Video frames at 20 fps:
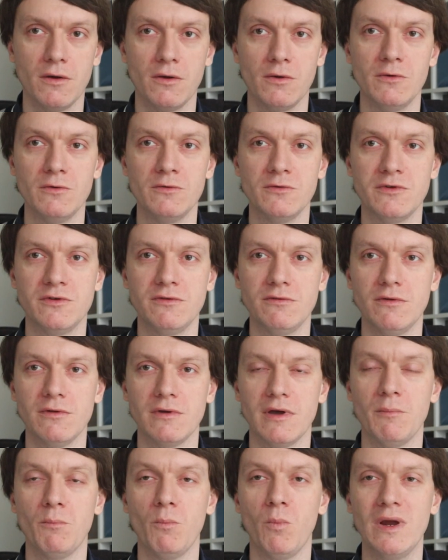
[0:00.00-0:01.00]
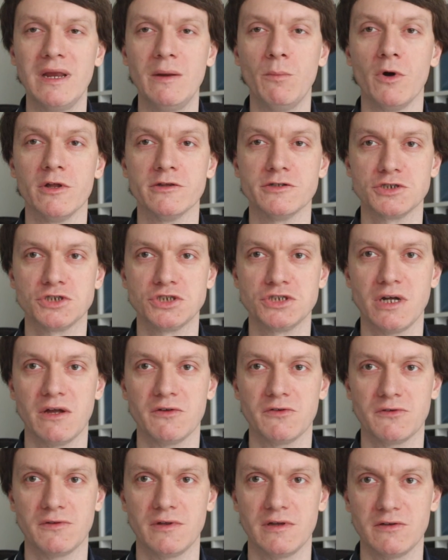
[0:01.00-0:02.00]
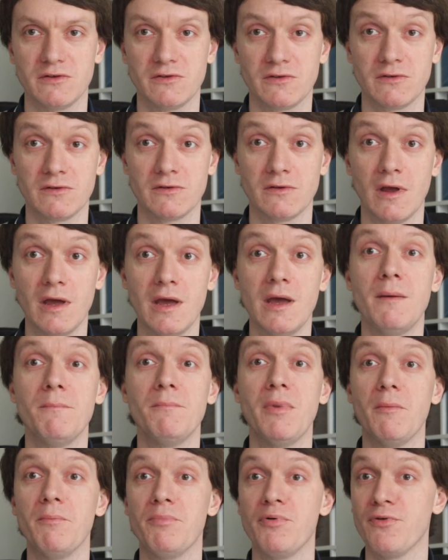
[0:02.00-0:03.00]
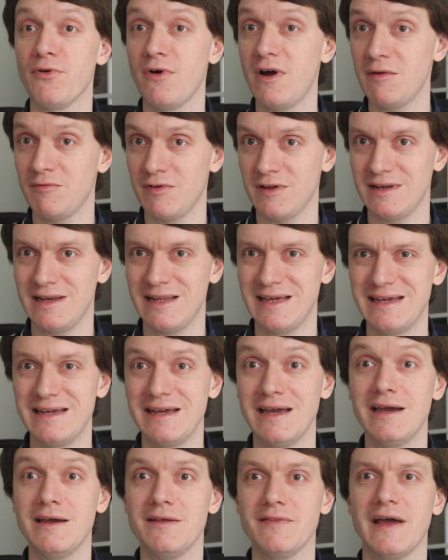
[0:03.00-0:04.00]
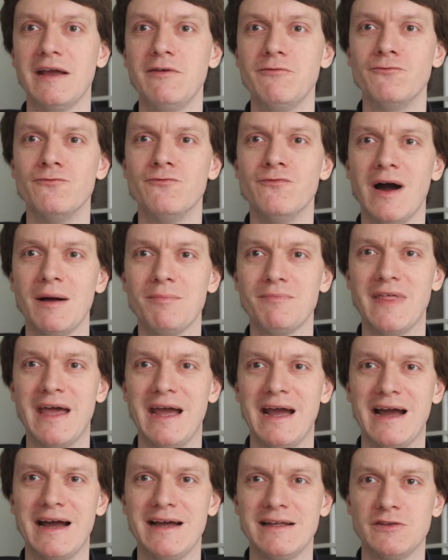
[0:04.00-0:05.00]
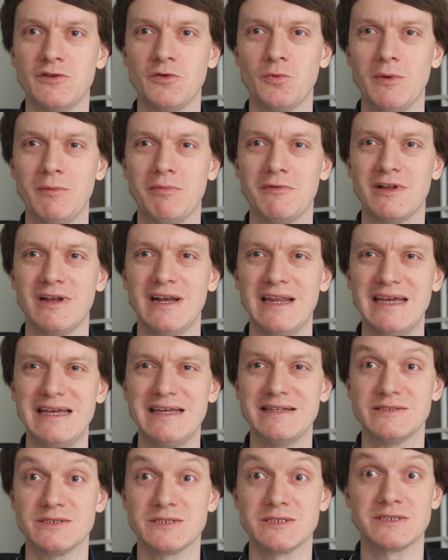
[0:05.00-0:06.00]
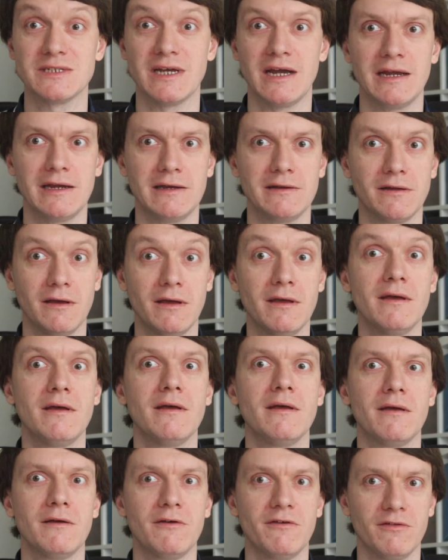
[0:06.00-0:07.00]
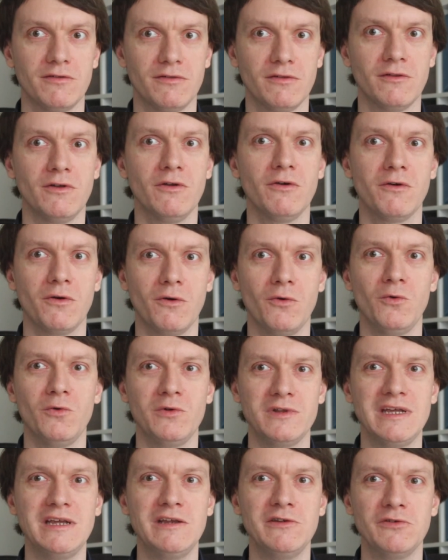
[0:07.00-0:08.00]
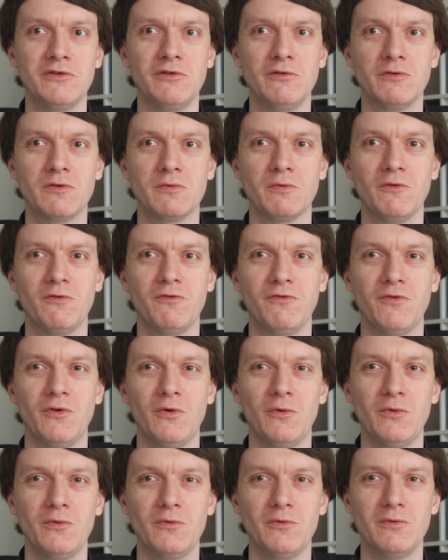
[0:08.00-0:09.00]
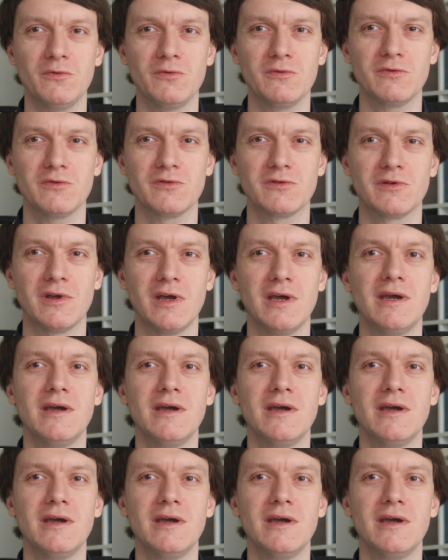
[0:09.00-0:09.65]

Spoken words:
and we want justice." But privately, they rub their hands with glee and saying, "Look at all these useful fools.